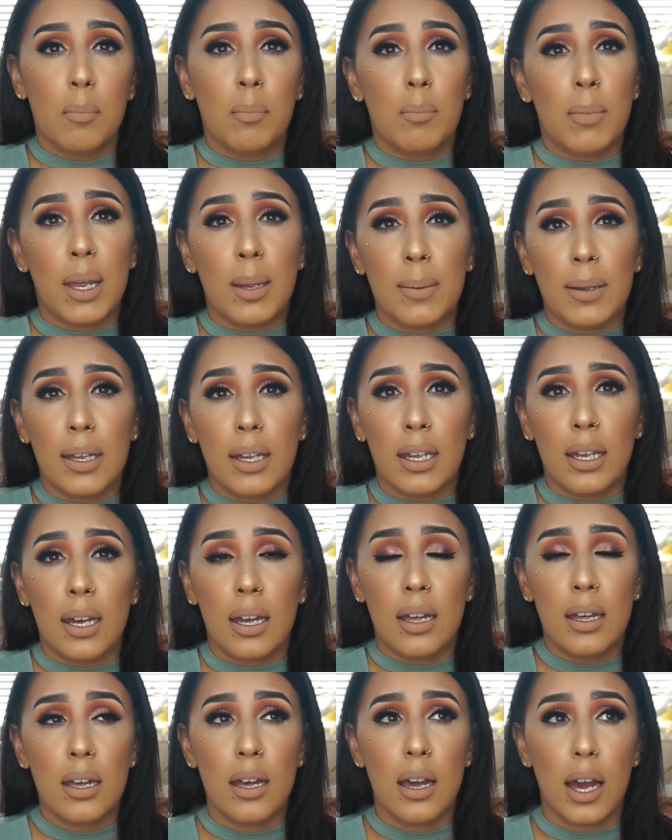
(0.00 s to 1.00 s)
Maybe
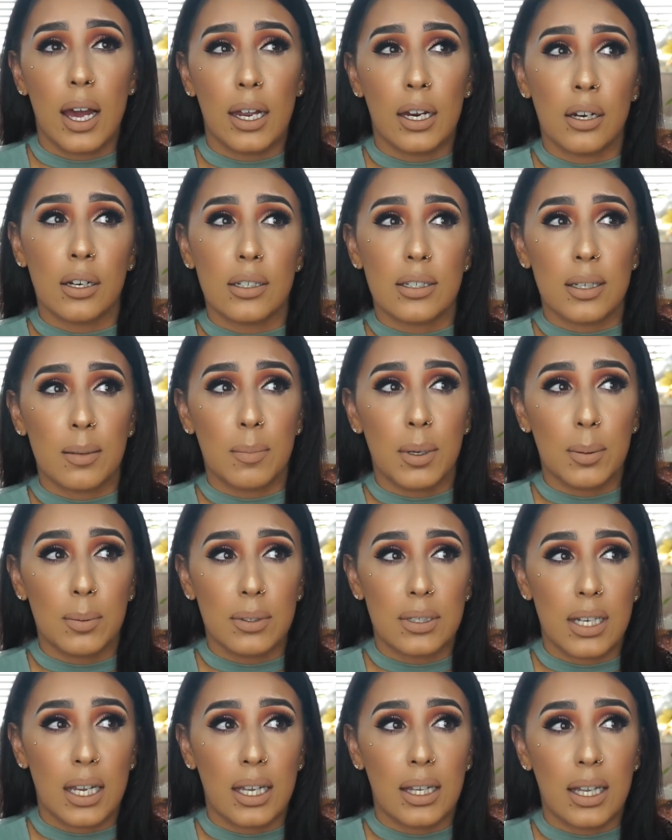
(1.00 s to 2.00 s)
I heard some people
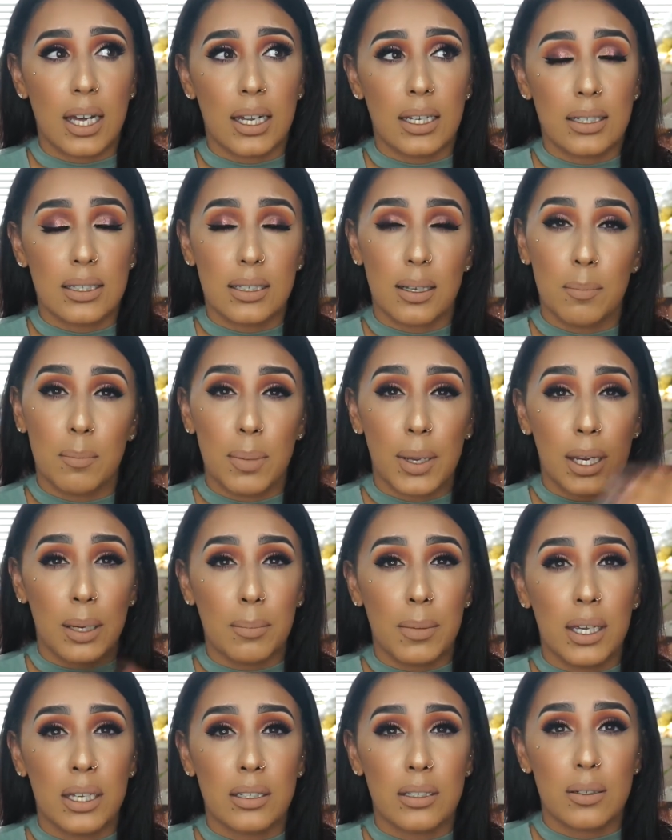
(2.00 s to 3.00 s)
saying that some
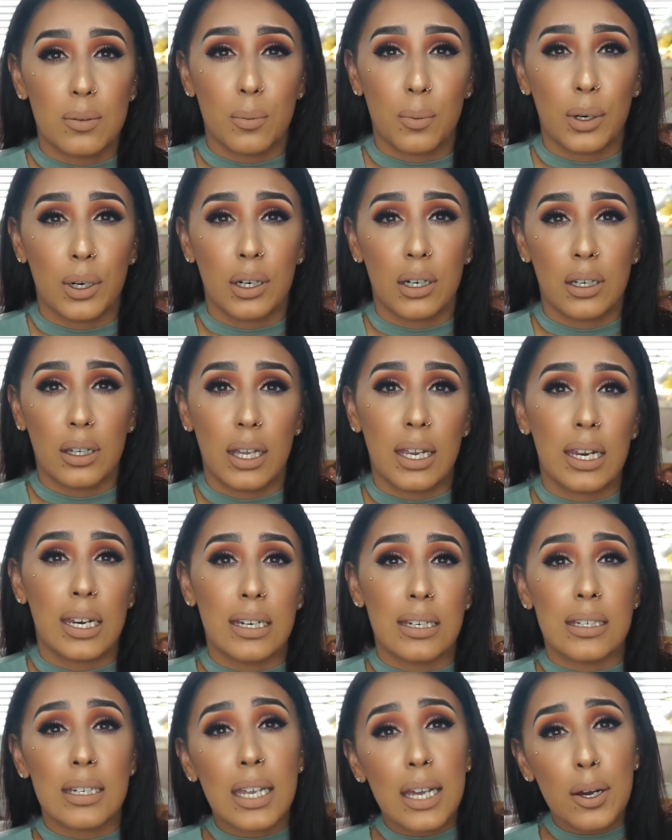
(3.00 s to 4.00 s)
pigments weren't
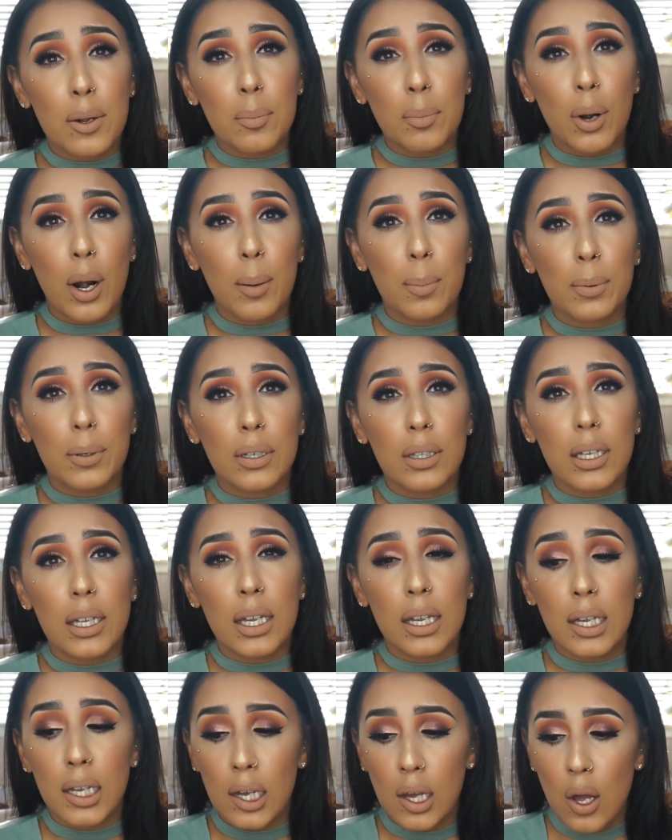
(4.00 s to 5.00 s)
laying down
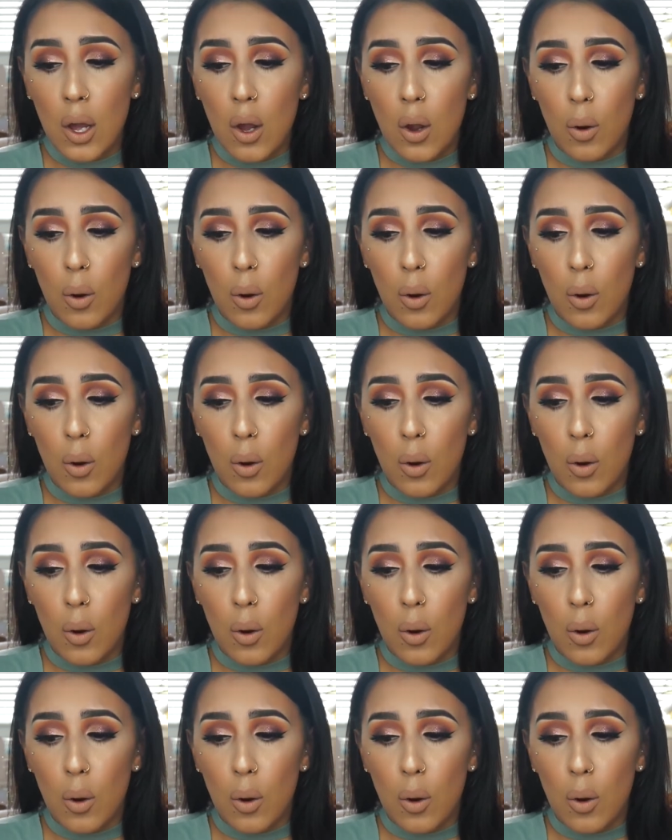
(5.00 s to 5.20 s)
properly